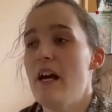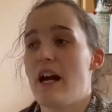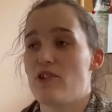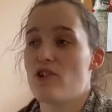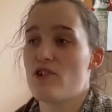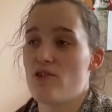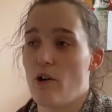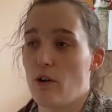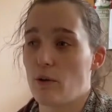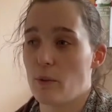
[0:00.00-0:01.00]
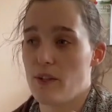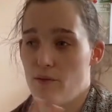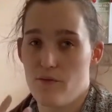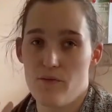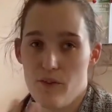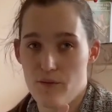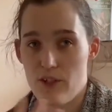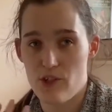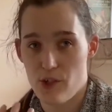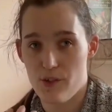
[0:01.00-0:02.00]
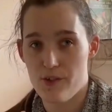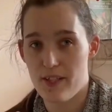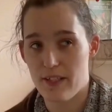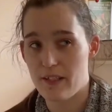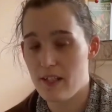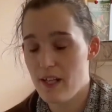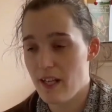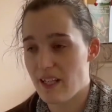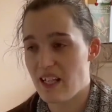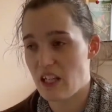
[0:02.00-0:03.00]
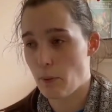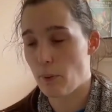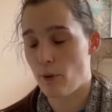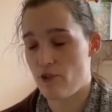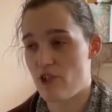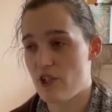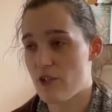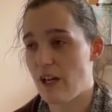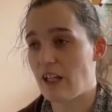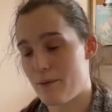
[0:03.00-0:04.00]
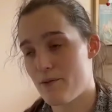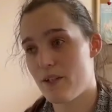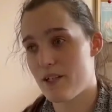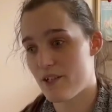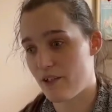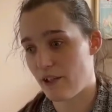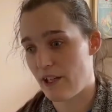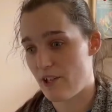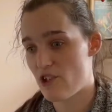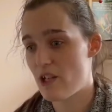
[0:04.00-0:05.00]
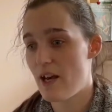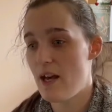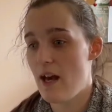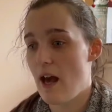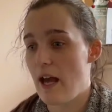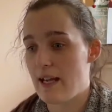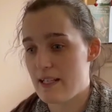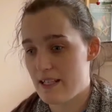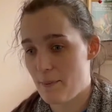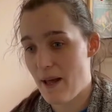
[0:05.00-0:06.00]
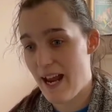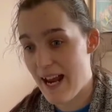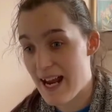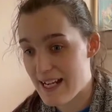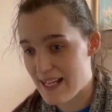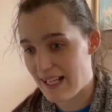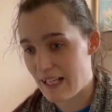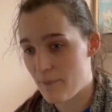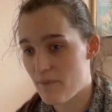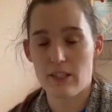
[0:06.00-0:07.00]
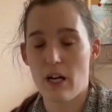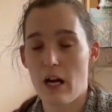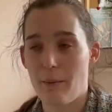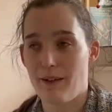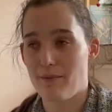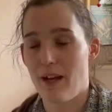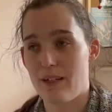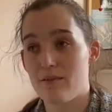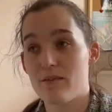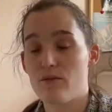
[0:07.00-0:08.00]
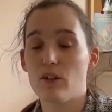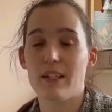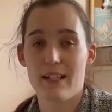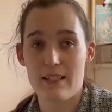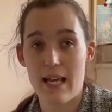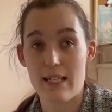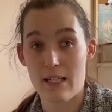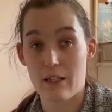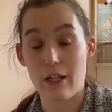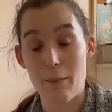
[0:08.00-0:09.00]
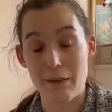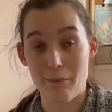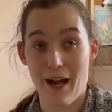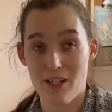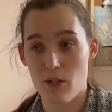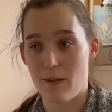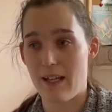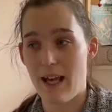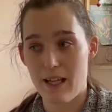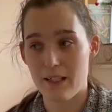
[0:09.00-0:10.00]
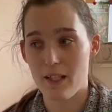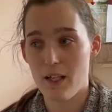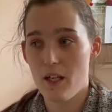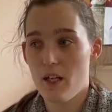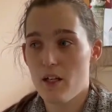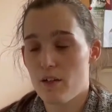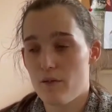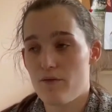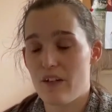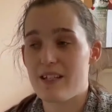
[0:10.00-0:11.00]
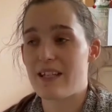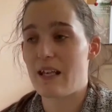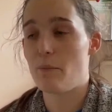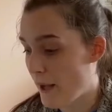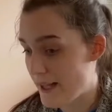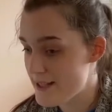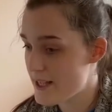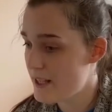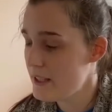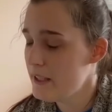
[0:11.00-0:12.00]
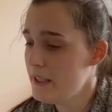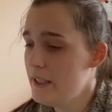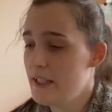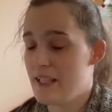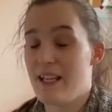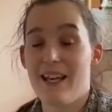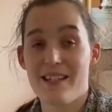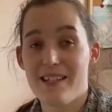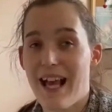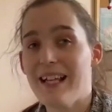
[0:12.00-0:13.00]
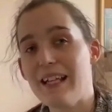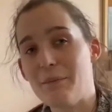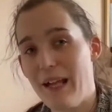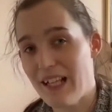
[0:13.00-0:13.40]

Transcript: I just struggled with the features and getting the proportions correct. I was really discouraged. I ended up hating it. At the time, I fully intended on coming back to it and fixing it, but it has sat in my